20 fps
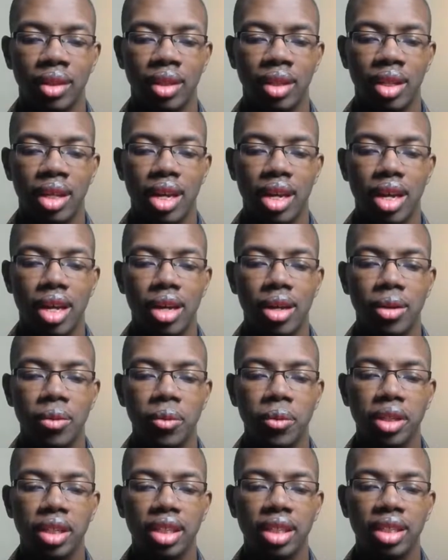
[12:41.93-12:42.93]
Now
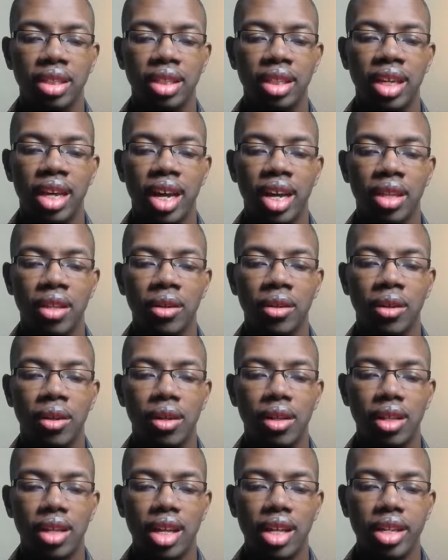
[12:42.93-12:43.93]
we're going to gather
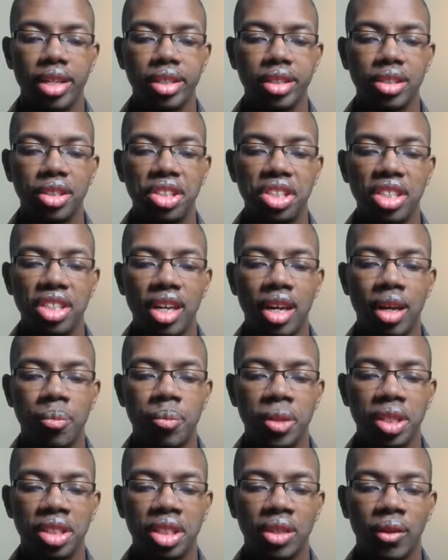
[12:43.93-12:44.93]
all that energy up
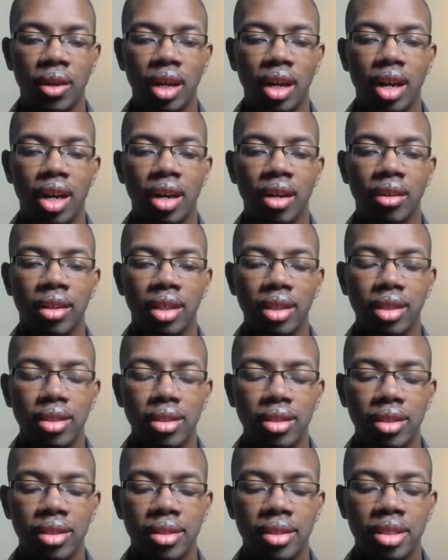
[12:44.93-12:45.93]
into our hara,
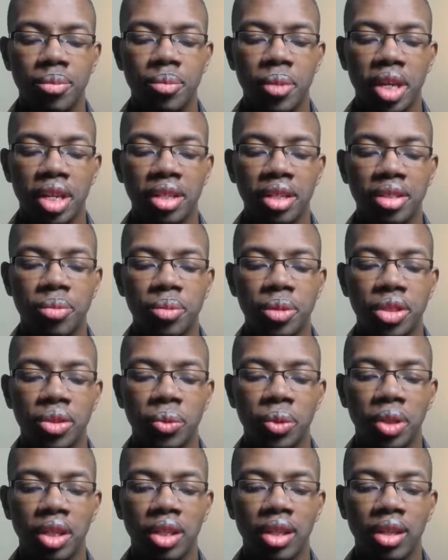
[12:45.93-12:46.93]
space
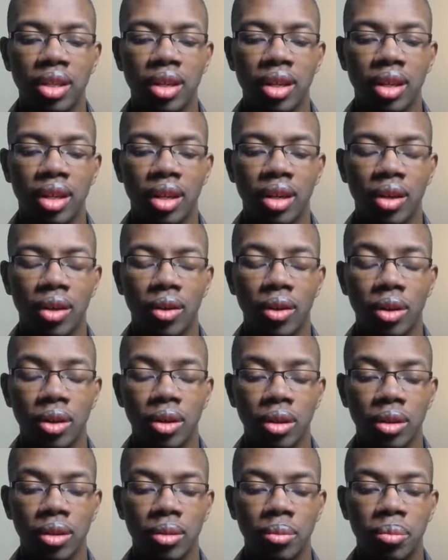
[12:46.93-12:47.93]
between
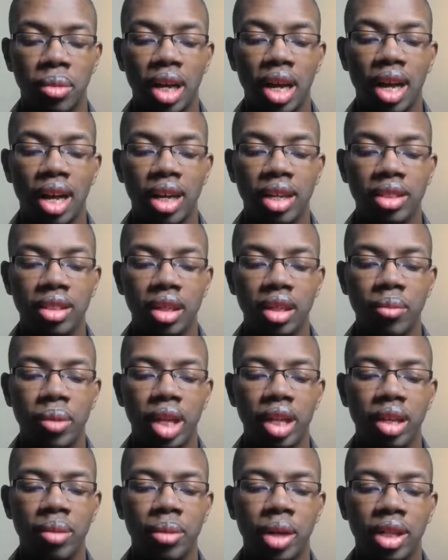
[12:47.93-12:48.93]
or behind our
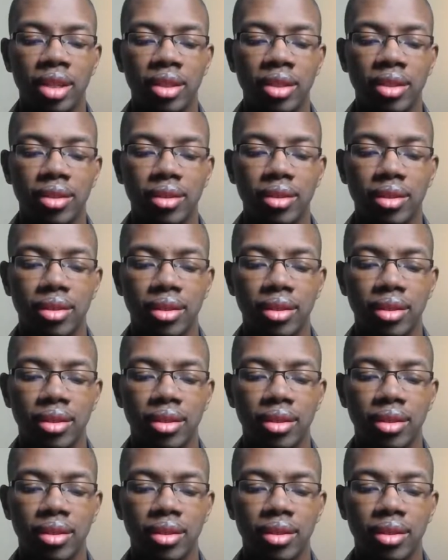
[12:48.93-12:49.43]
belly button,